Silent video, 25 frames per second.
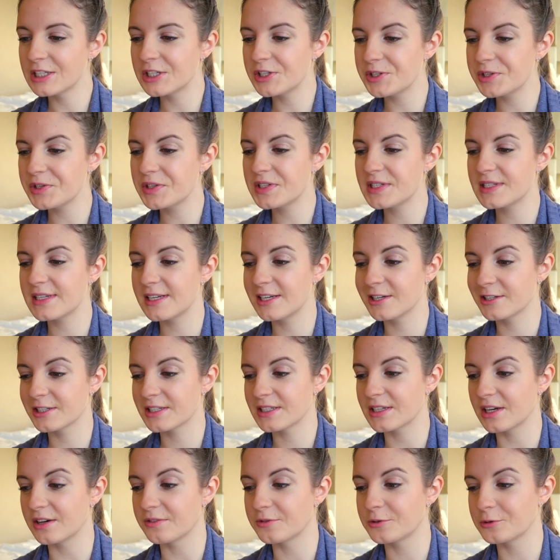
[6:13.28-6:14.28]
Do you see
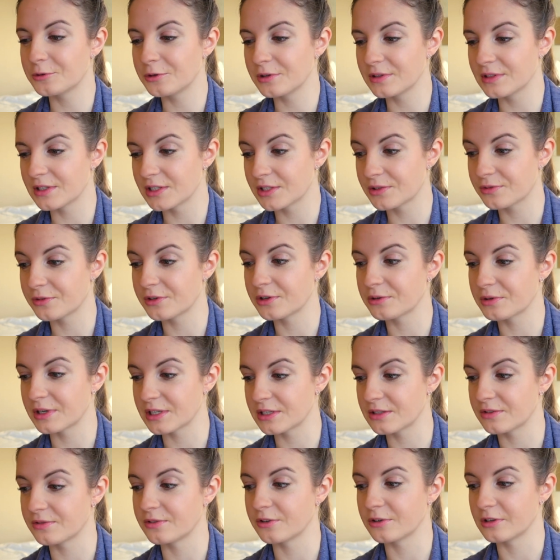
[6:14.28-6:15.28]
yourself doing this for the
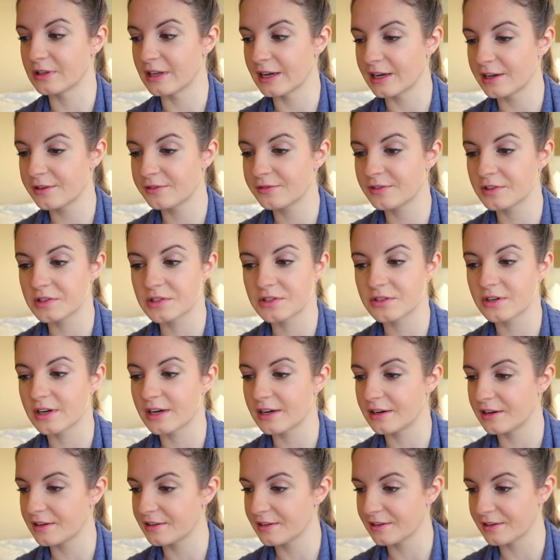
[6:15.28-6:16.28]
rest of your life? Is there
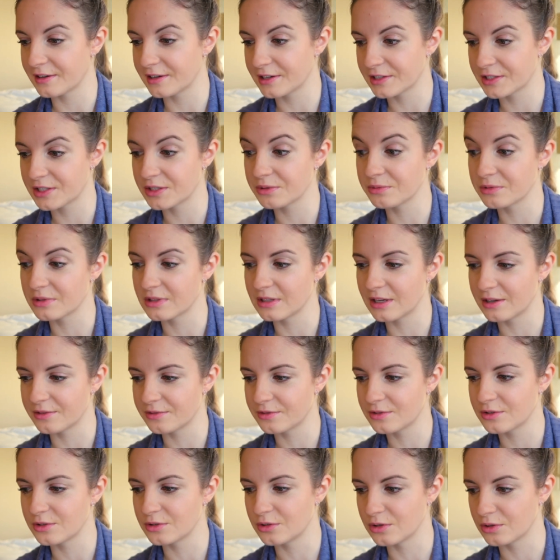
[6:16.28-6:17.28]
anything else you would
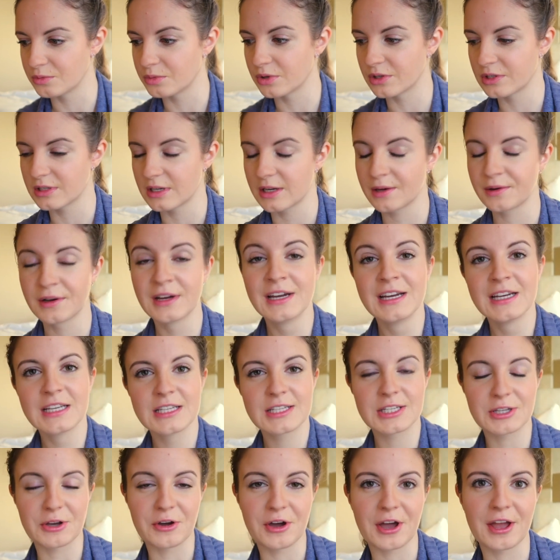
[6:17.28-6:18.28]
love to do one day?
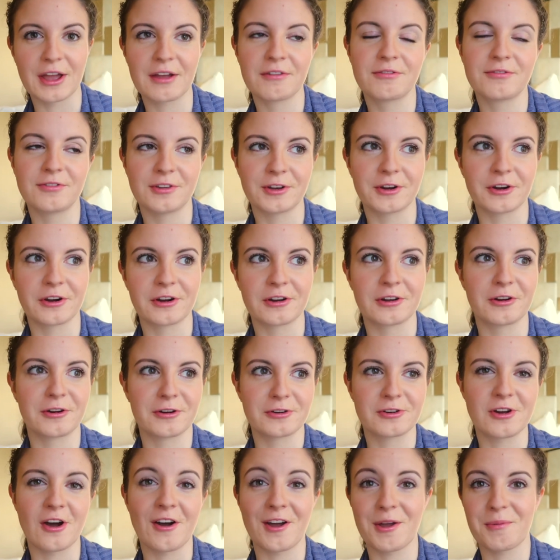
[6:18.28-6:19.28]
So I figure
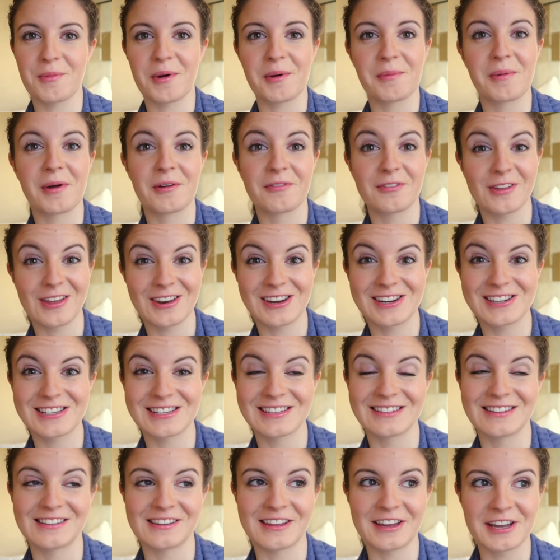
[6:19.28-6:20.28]
you're talking about my flight
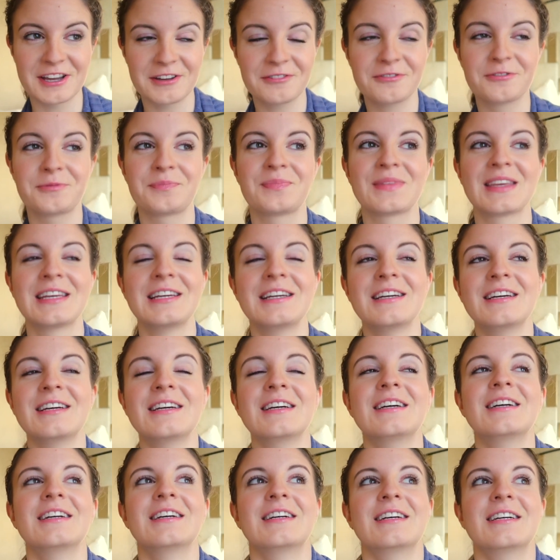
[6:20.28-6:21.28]
attendant life.
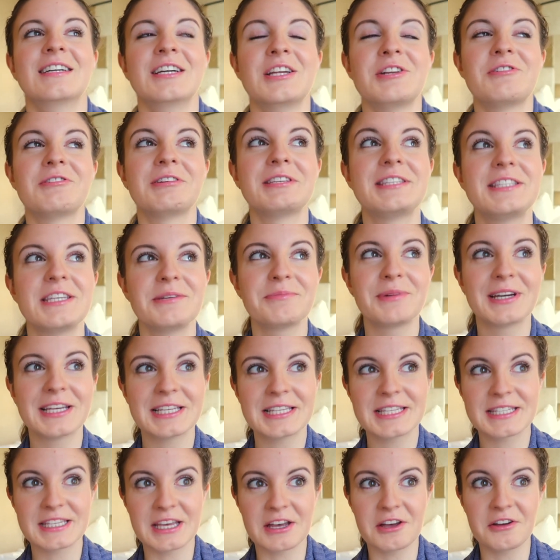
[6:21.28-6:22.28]
Do I see
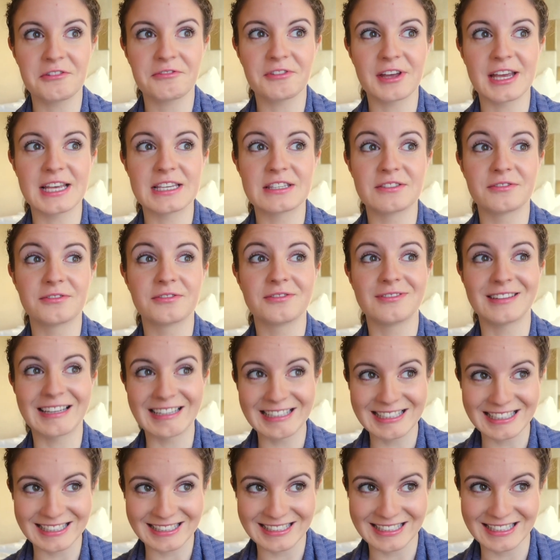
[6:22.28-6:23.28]
myself as a
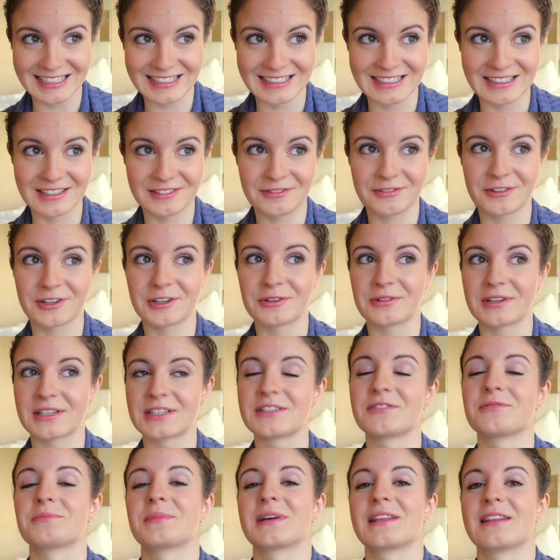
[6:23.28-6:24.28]
flight attendant for the
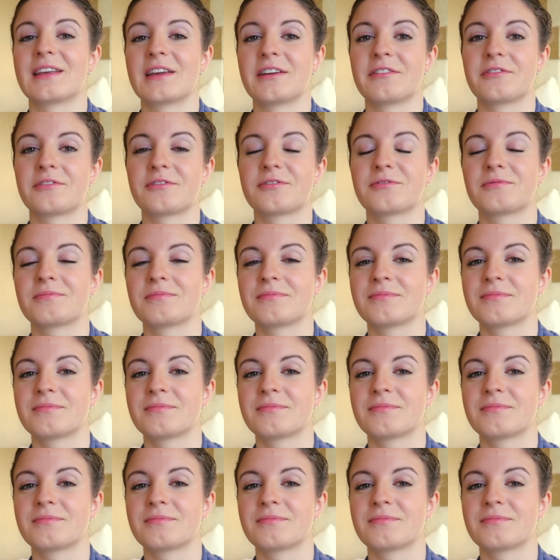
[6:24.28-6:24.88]
rest of my life?